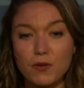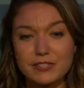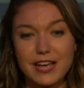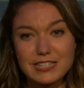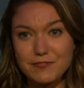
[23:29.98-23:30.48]
the
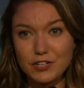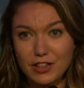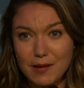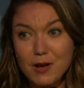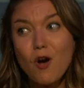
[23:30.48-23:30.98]
size of your
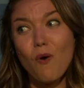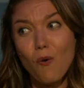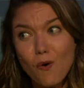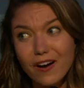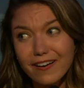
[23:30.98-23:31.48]
club,
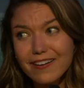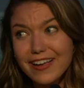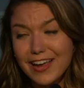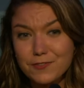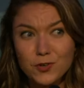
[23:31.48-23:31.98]
or
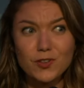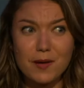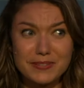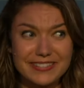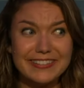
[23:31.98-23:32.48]
if your
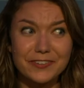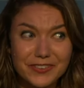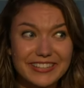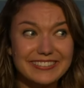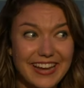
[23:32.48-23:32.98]
club is
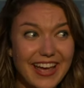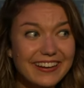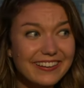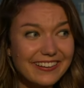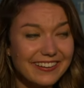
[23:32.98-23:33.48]
nearly
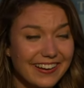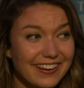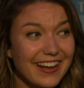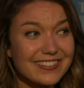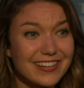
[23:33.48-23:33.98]
dead
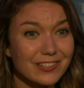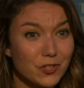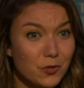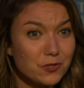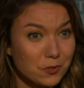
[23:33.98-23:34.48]
and has like
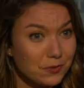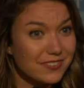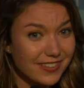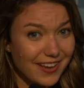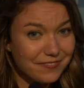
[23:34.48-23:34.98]
two
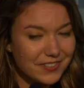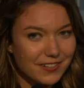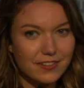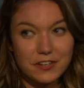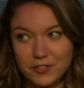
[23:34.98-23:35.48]
students left,
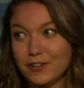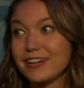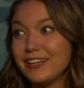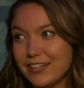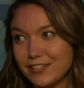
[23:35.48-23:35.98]
you're going
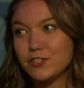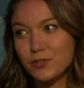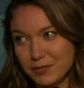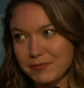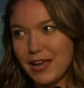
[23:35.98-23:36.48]
to need to
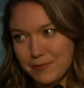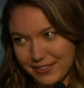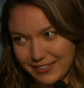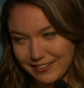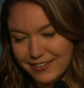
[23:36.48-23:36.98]
do some
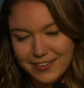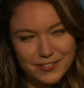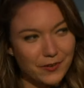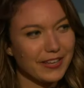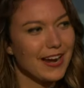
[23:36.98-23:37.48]
tabling.
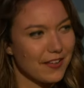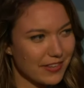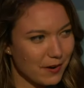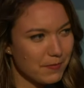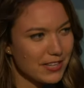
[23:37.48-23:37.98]
So get out
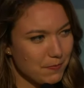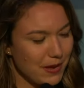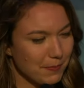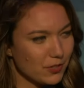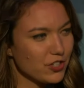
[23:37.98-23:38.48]
there, meet the
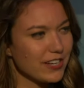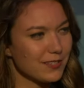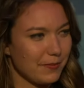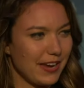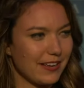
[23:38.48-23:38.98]
people, shake
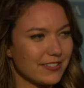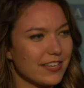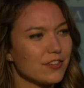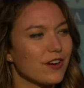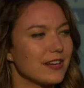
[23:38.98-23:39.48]
some hands,
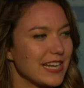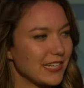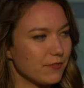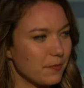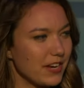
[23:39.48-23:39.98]
get their
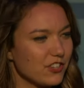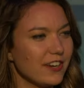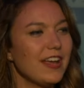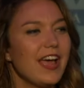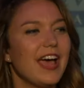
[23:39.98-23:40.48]
contact
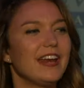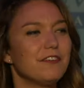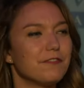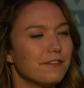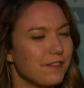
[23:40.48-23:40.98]
information, and
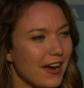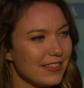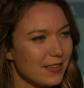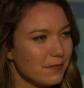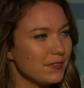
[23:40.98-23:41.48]

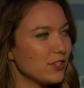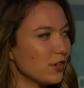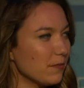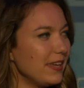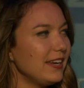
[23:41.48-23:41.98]
invite them to
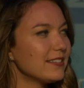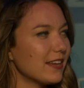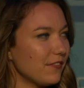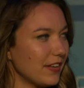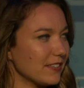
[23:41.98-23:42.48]
your meetings
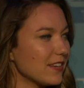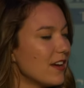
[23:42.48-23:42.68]
and events.